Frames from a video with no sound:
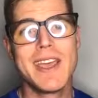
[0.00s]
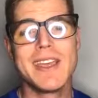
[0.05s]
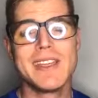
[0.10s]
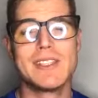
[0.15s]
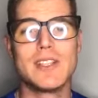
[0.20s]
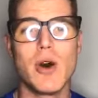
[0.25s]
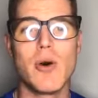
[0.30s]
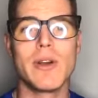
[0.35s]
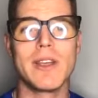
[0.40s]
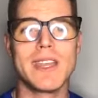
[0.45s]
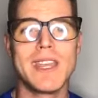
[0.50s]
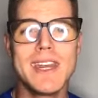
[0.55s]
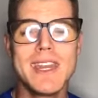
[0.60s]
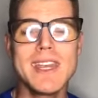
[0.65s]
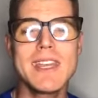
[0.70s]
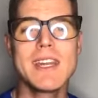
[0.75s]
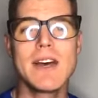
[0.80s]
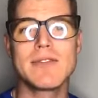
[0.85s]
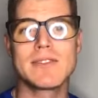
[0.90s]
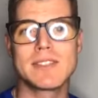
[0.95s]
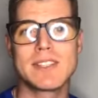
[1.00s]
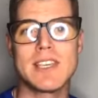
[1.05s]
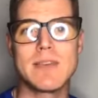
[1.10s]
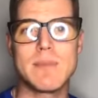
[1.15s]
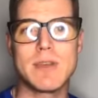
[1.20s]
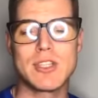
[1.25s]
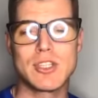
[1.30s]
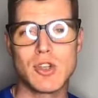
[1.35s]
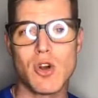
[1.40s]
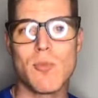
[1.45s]
So getting enough
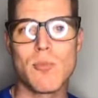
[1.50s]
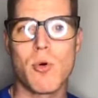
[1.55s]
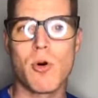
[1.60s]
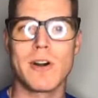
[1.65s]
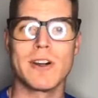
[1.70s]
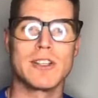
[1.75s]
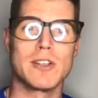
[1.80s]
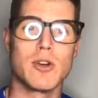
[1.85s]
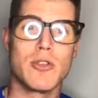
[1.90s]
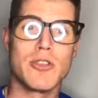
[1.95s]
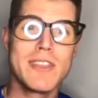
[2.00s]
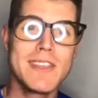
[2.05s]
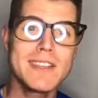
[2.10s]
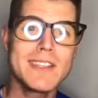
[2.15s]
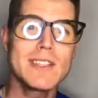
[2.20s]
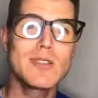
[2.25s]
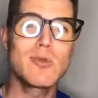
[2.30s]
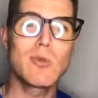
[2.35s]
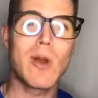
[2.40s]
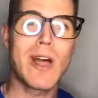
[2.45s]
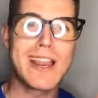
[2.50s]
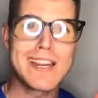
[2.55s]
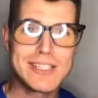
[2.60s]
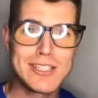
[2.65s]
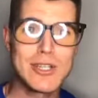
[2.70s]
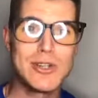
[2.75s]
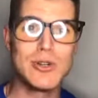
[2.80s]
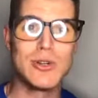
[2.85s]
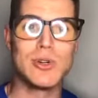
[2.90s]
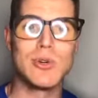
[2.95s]
sleep is so important. So this is what I
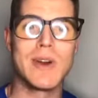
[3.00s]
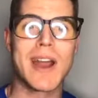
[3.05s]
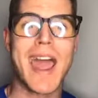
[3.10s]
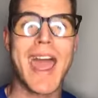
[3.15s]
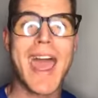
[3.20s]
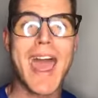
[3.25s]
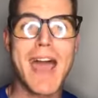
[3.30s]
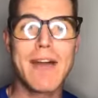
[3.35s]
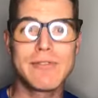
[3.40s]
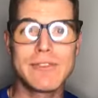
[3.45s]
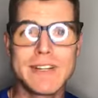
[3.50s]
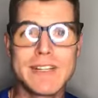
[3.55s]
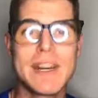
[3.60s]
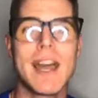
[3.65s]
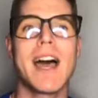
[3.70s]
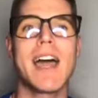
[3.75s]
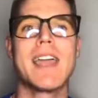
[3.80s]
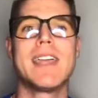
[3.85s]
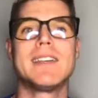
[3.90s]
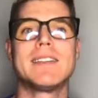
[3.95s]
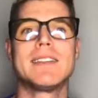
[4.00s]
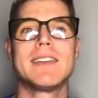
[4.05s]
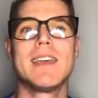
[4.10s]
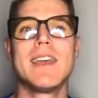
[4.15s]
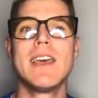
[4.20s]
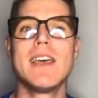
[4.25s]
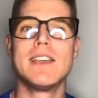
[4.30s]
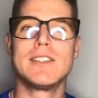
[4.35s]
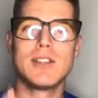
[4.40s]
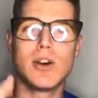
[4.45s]
do every night
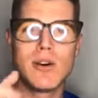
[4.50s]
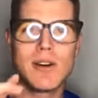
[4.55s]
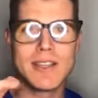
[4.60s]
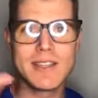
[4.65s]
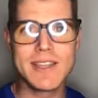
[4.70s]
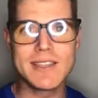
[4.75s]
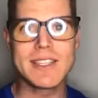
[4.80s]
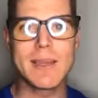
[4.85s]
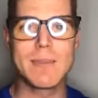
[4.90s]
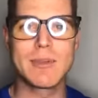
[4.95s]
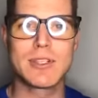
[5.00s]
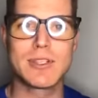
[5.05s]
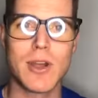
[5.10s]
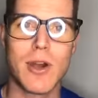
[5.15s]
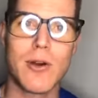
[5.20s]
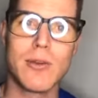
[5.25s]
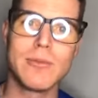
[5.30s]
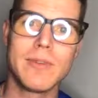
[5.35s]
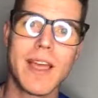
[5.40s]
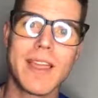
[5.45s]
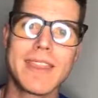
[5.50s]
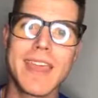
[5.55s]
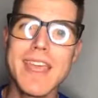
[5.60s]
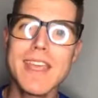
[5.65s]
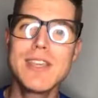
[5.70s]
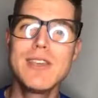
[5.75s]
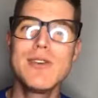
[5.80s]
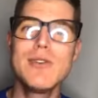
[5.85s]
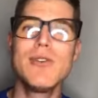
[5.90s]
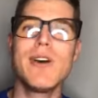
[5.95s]
so in this episode,
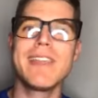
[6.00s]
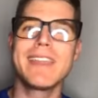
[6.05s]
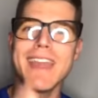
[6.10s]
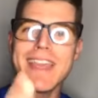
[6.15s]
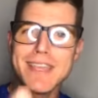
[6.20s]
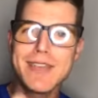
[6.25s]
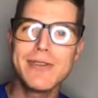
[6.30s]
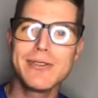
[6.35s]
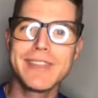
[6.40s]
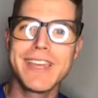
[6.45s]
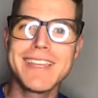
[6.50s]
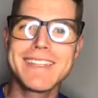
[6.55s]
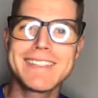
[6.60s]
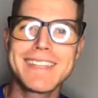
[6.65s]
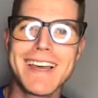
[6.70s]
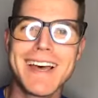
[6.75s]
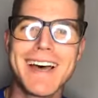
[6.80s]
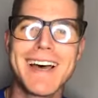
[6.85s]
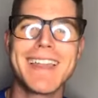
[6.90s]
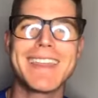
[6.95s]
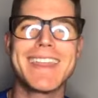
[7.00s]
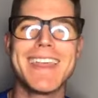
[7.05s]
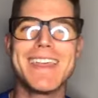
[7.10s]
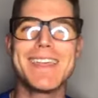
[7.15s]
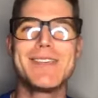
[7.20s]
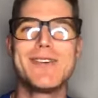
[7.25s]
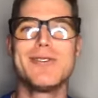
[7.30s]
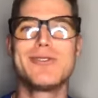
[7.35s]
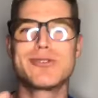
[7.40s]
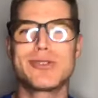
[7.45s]
thank you, thank you, Lisa,
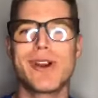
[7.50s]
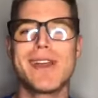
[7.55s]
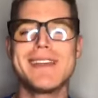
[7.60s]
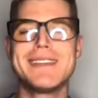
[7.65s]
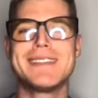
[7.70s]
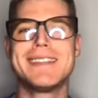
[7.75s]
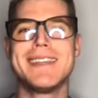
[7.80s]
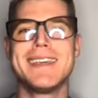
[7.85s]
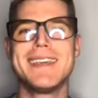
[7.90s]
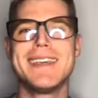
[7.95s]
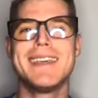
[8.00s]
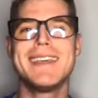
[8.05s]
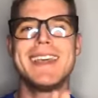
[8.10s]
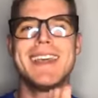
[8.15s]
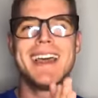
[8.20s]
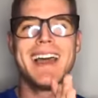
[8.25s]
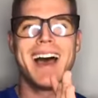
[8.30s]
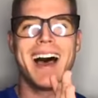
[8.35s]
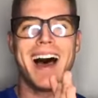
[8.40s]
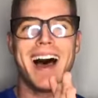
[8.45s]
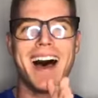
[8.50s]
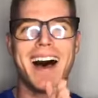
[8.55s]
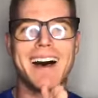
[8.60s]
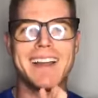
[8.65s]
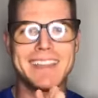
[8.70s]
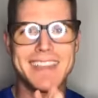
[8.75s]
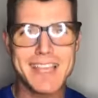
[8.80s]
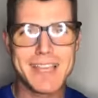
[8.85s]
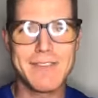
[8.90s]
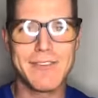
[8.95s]
thank you, Tracy, uh,
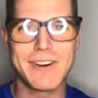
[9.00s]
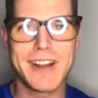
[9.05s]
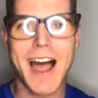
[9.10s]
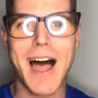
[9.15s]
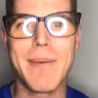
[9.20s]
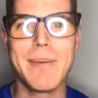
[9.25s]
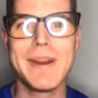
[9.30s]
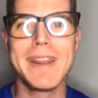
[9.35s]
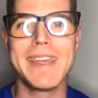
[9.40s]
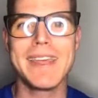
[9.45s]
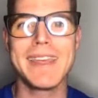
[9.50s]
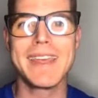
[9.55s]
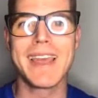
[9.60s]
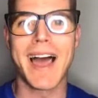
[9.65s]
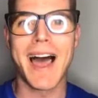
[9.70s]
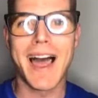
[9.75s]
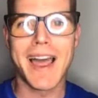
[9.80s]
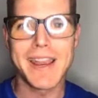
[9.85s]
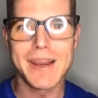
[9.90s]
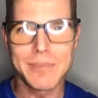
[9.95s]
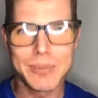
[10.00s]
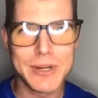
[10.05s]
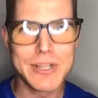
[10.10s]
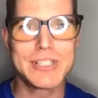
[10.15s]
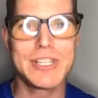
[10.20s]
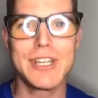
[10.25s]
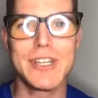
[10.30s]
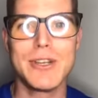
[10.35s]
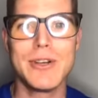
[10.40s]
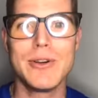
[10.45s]
thank you for commenting. I
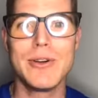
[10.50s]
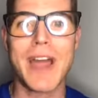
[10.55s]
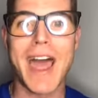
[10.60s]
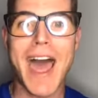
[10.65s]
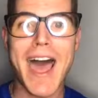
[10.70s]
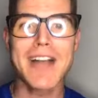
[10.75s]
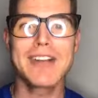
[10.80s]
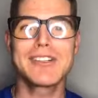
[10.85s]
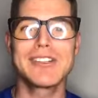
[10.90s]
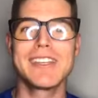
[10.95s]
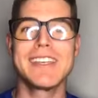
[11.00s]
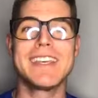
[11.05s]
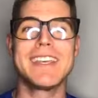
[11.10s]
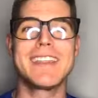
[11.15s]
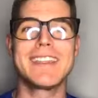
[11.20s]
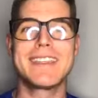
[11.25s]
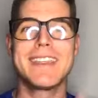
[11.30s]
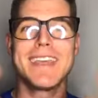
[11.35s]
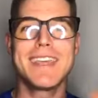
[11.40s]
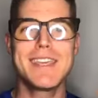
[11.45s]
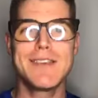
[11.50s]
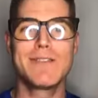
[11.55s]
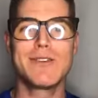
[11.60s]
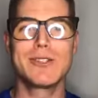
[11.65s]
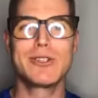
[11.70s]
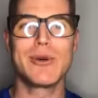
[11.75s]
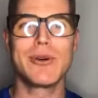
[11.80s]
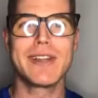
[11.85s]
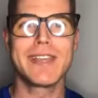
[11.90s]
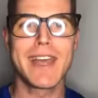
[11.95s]
appreciate you, Ashley. Thank you for
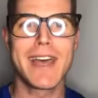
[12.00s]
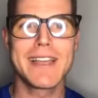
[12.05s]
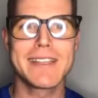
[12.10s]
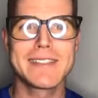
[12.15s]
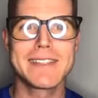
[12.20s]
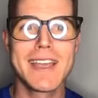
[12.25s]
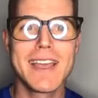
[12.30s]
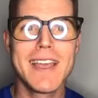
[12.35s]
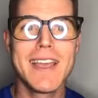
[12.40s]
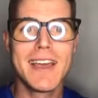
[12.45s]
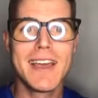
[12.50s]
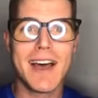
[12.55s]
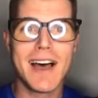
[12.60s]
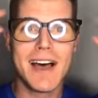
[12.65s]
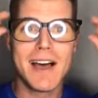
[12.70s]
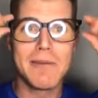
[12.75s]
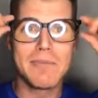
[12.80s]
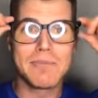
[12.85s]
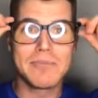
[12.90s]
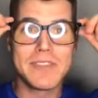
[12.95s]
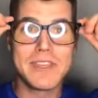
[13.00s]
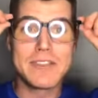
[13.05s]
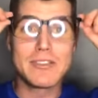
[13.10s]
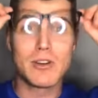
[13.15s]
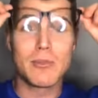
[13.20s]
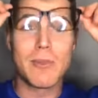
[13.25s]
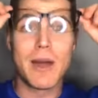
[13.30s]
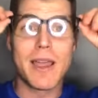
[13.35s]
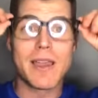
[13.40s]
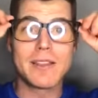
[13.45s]
joining us. Um, these
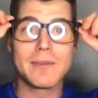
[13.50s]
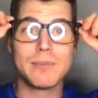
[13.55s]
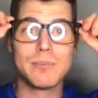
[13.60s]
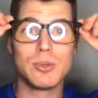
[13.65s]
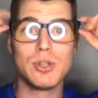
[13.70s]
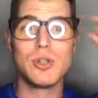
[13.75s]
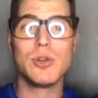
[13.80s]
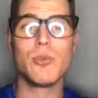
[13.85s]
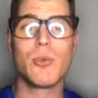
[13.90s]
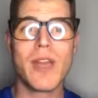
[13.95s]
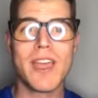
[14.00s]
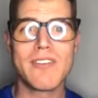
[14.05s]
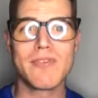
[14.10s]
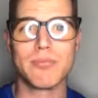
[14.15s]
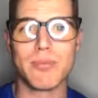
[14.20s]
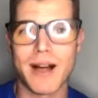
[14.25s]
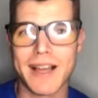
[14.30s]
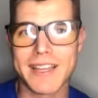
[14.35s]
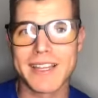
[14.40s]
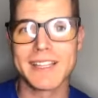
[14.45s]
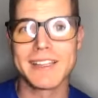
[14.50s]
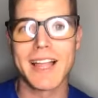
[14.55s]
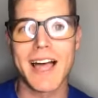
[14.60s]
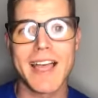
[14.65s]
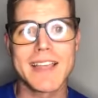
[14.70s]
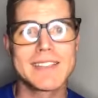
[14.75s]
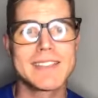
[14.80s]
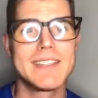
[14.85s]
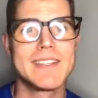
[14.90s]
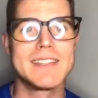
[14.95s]
are my blue wave blocking
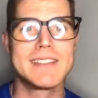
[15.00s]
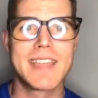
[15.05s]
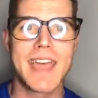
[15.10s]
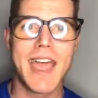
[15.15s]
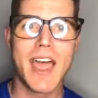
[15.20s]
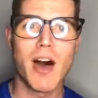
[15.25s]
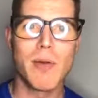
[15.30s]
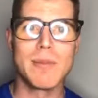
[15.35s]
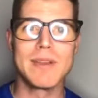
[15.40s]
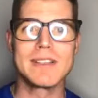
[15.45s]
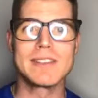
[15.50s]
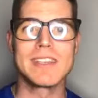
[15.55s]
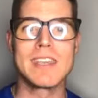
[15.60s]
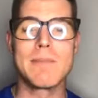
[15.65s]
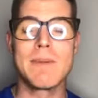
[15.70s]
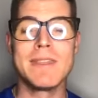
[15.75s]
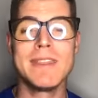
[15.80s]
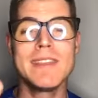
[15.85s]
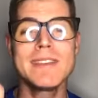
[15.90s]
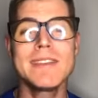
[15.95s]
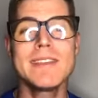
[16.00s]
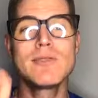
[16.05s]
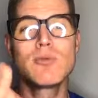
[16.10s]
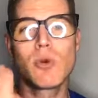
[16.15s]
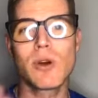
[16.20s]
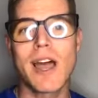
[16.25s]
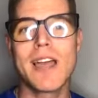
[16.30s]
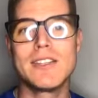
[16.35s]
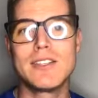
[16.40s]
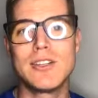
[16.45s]
glasses that help me sleep, and this is
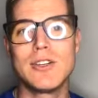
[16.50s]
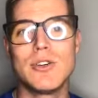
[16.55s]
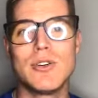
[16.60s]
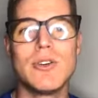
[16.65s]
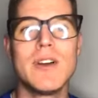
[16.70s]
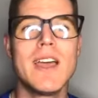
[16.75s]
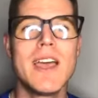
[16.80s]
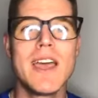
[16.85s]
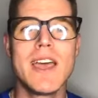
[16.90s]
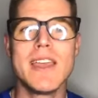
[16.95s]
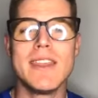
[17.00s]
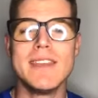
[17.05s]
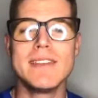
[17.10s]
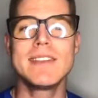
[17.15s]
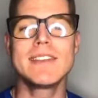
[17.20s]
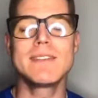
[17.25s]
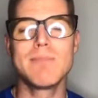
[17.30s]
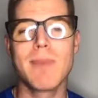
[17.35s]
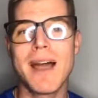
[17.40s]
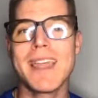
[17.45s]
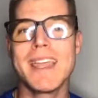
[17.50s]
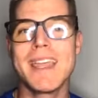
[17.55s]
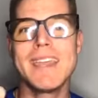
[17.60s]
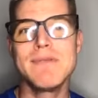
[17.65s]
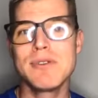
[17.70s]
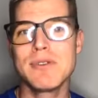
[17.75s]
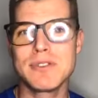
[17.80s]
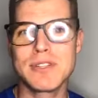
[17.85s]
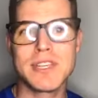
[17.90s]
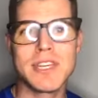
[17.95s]
what I do. This is my
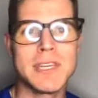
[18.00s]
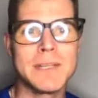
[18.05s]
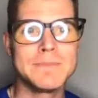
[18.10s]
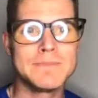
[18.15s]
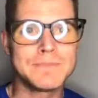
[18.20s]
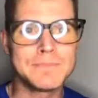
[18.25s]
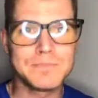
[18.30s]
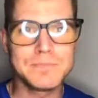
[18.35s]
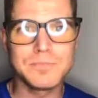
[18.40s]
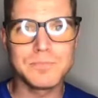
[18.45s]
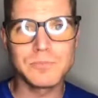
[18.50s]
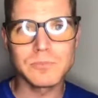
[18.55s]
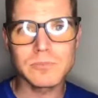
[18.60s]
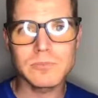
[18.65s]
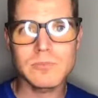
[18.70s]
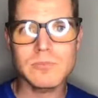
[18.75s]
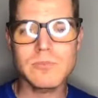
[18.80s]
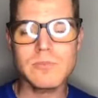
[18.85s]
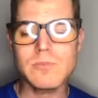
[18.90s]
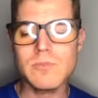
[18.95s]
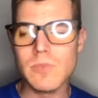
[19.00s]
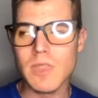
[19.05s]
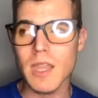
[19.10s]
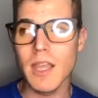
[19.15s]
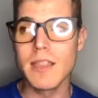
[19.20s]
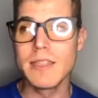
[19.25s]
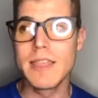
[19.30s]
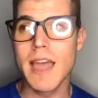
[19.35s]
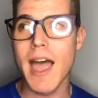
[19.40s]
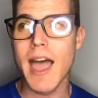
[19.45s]
evening routine
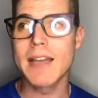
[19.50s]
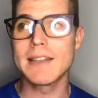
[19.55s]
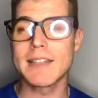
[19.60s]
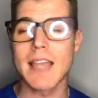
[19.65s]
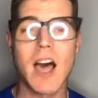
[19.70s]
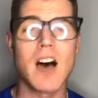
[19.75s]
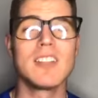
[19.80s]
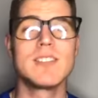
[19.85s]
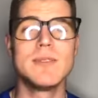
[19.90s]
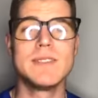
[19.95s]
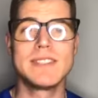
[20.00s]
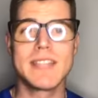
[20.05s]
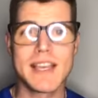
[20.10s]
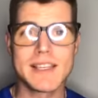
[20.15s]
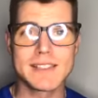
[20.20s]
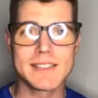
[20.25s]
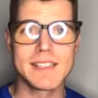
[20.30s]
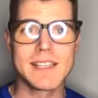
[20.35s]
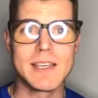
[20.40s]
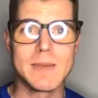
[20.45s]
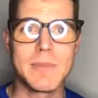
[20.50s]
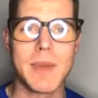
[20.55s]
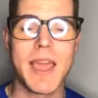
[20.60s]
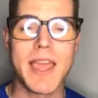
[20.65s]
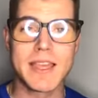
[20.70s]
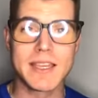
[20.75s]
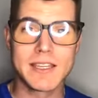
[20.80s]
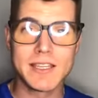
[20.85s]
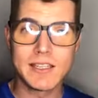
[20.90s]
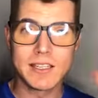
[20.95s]
that helps me stay asleep
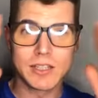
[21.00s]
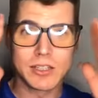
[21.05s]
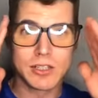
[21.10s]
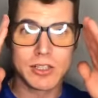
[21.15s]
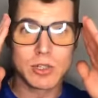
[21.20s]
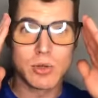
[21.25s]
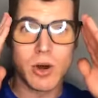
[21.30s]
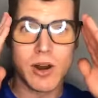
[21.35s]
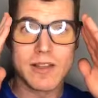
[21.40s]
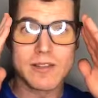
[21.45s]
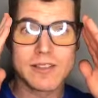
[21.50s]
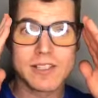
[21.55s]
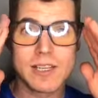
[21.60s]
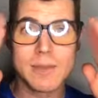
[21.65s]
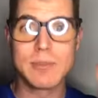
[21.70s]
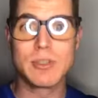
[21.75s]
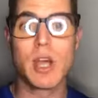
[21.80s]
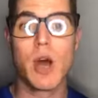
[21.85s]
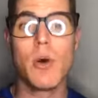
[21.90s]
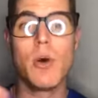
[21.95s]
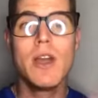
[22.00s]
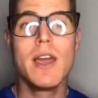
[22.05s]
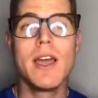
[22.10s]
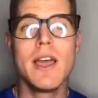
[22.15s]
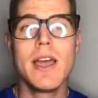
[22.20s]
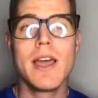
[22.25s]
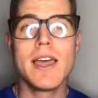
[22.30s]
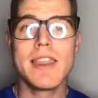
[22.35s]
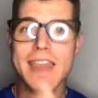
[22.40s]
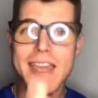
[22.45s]
and get good quality sleep. So
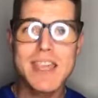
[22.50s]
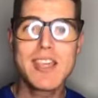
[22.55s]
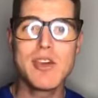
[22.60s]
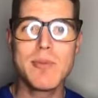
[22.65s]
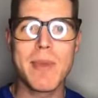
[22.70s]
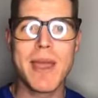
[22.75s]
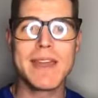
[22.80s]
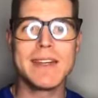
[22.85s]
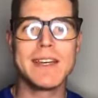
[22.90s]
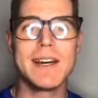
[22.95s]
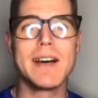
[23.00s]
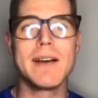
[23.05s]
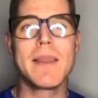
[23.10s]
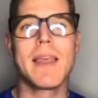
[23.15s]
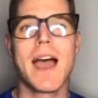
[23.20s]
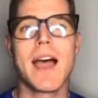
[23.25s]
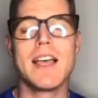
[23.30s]
thank you, Amanda.